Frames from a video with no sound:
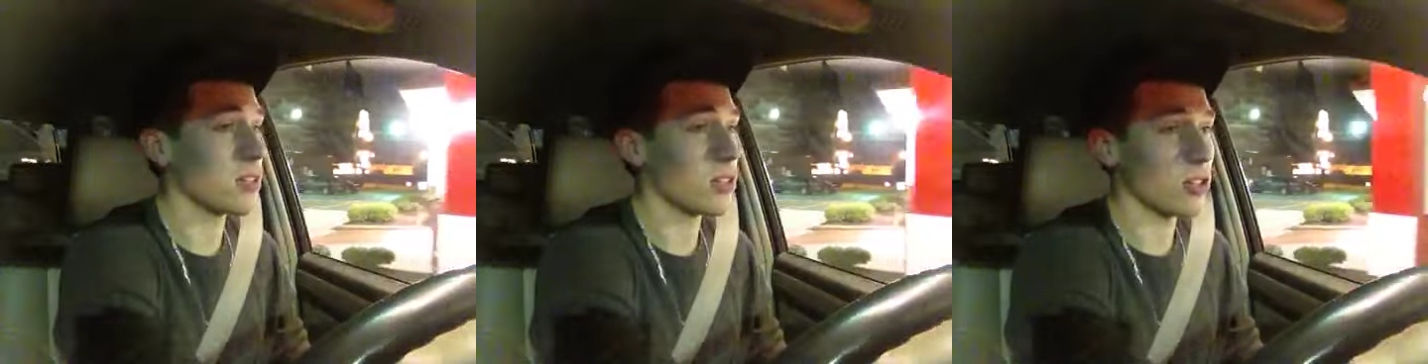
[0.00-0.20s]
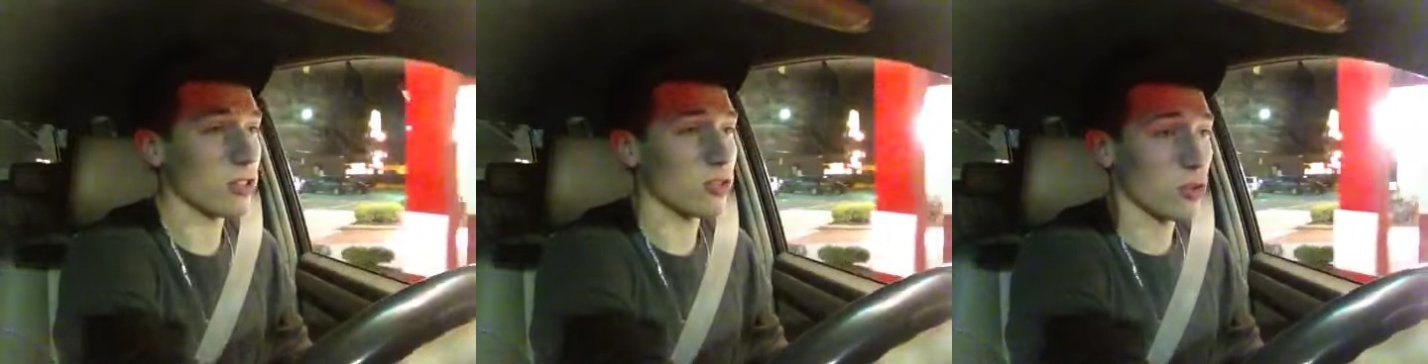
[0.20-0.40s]

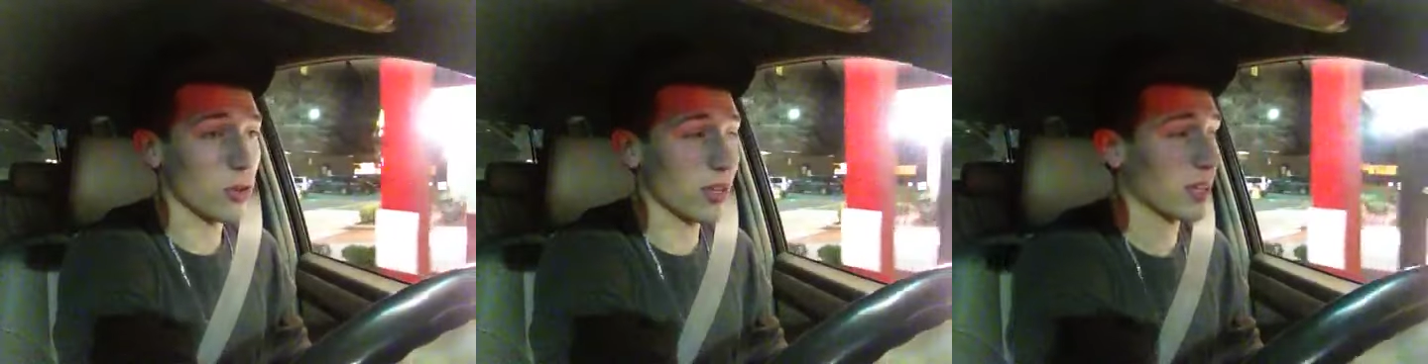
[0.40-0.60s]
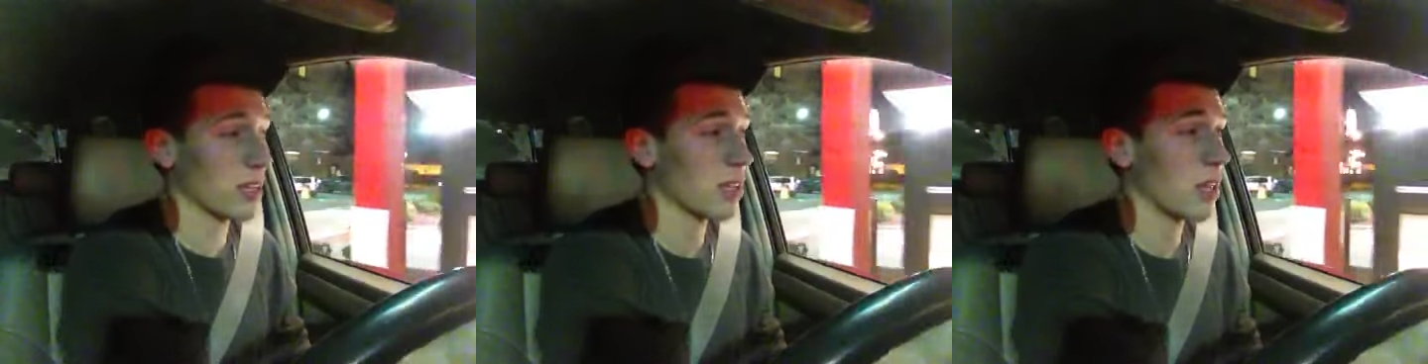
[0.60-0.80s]
and
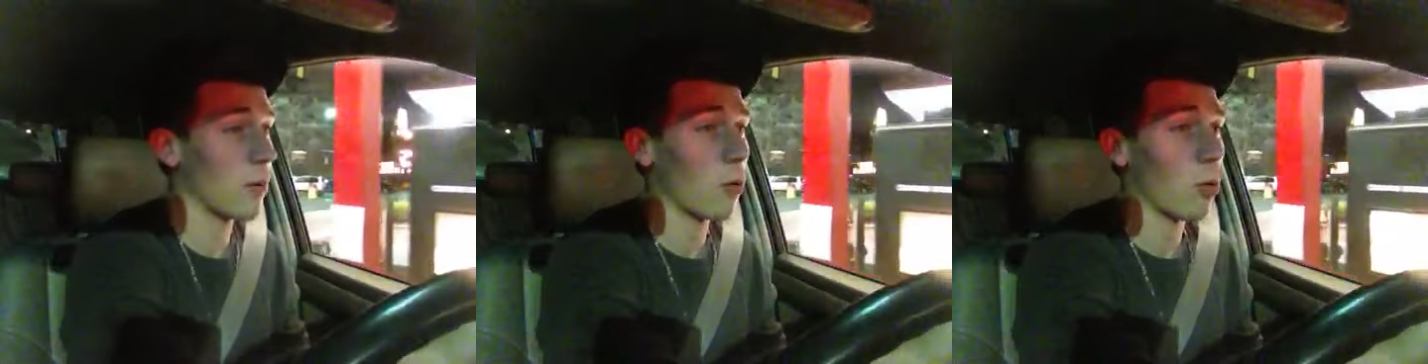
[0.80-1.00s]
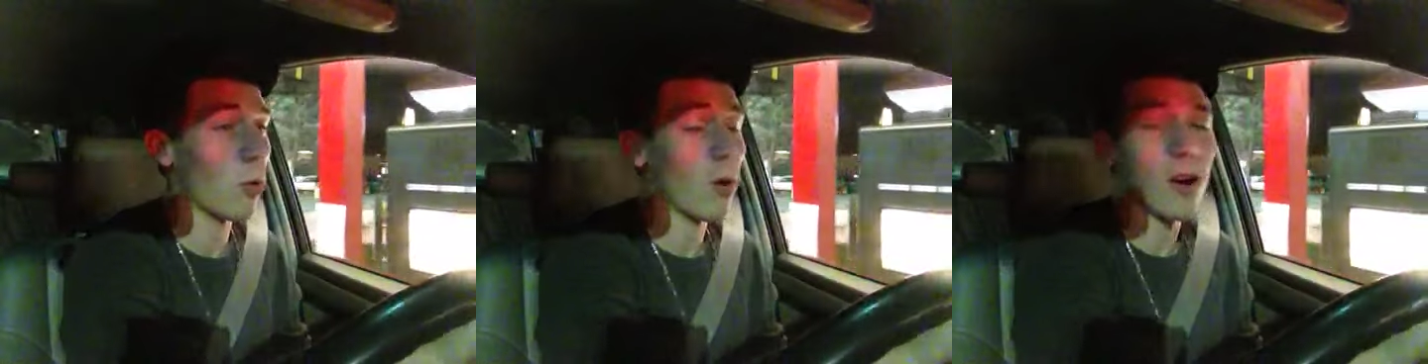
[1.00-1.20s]
drinking a lot
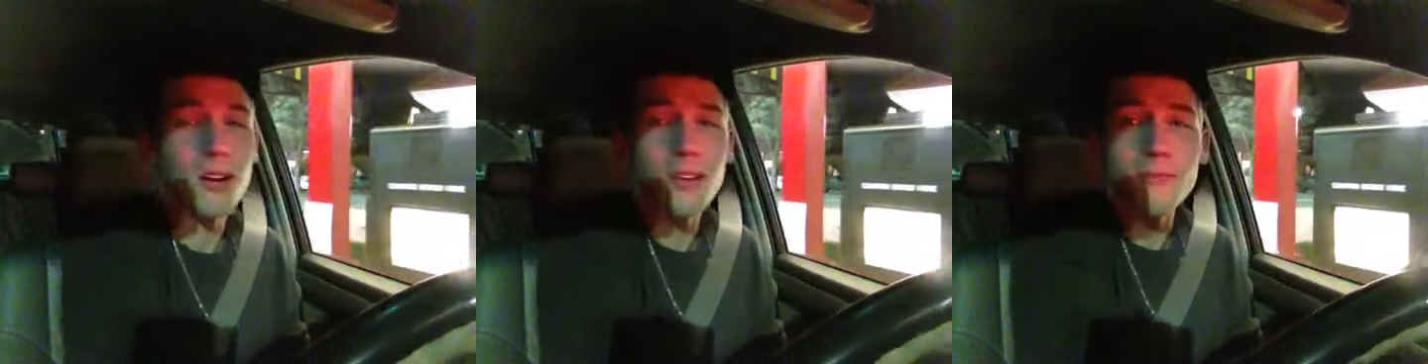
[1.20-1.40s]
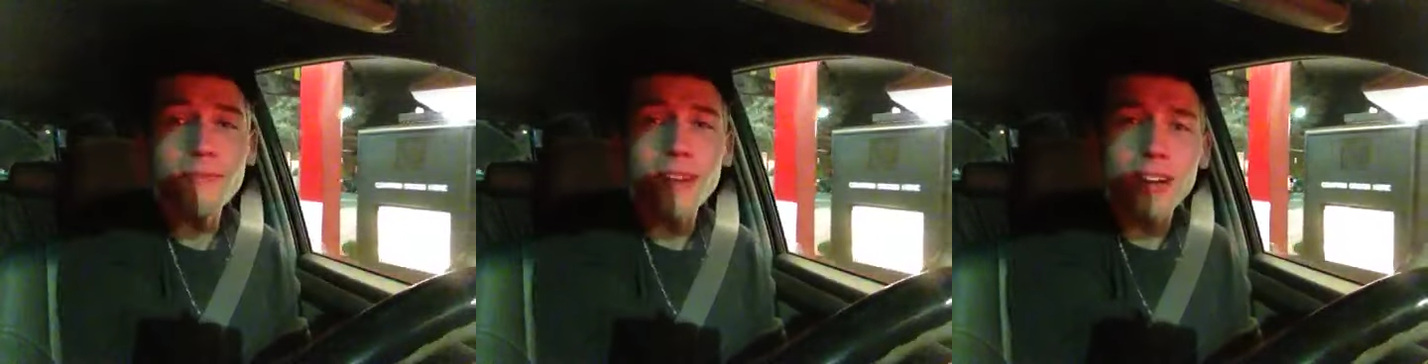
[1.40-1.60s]
more
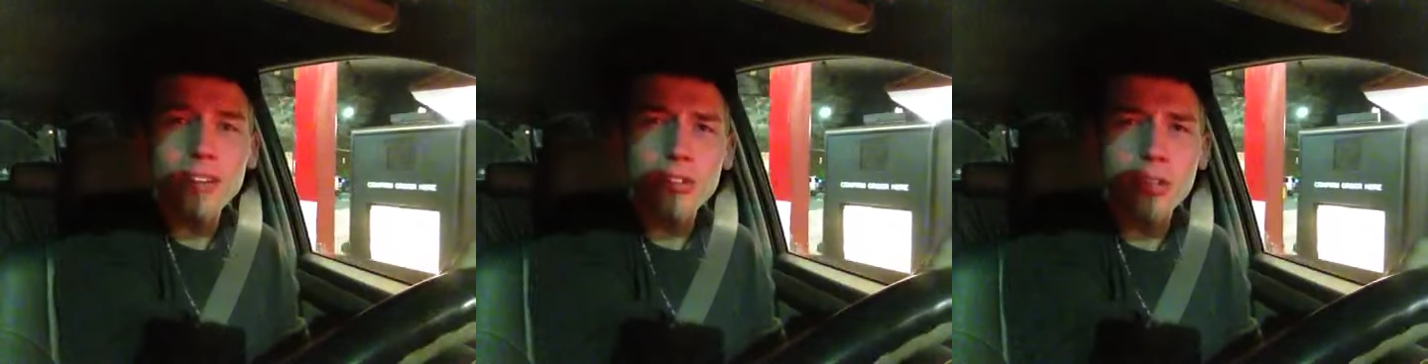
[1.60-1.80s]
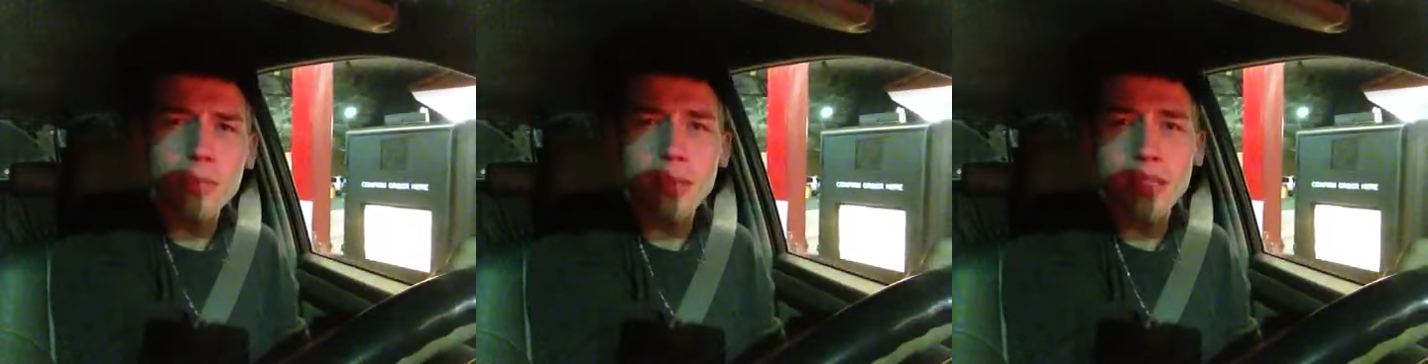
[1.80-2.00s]
water, I
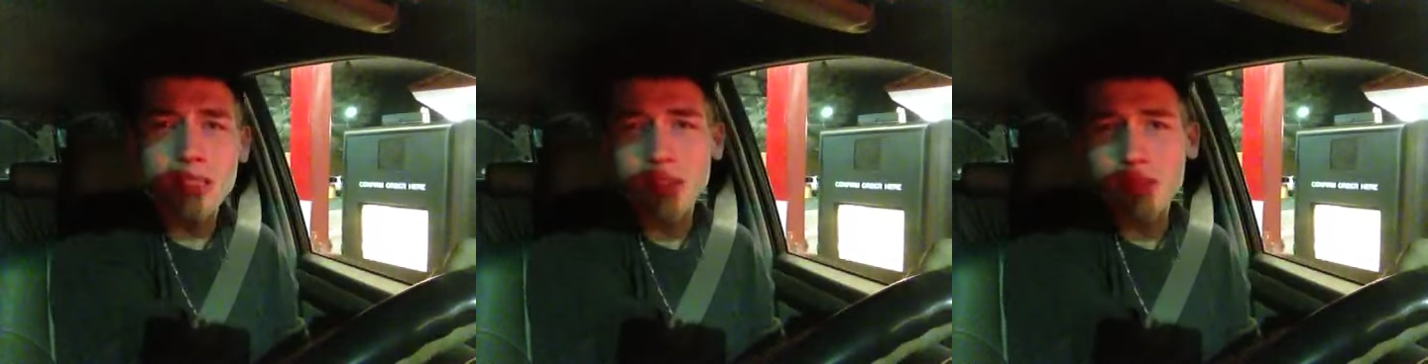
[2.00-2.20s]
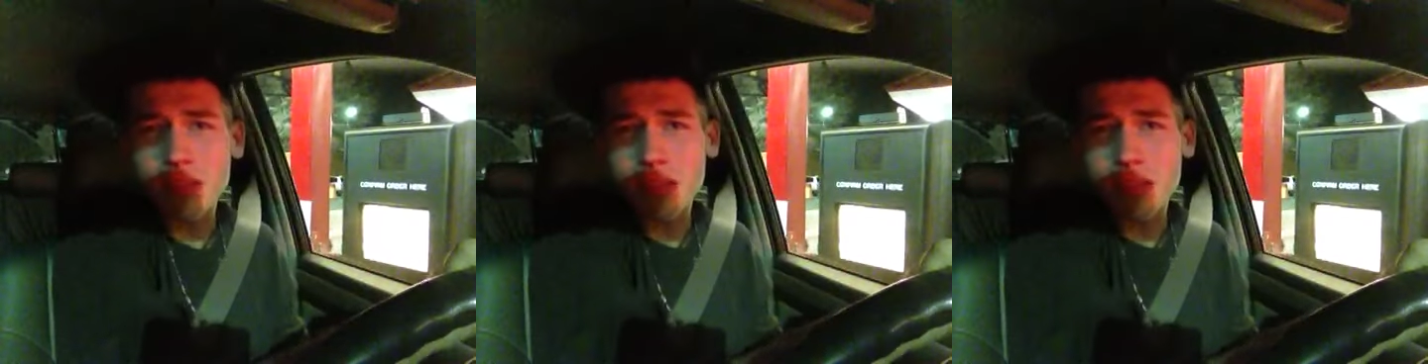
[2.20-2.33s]
treat myself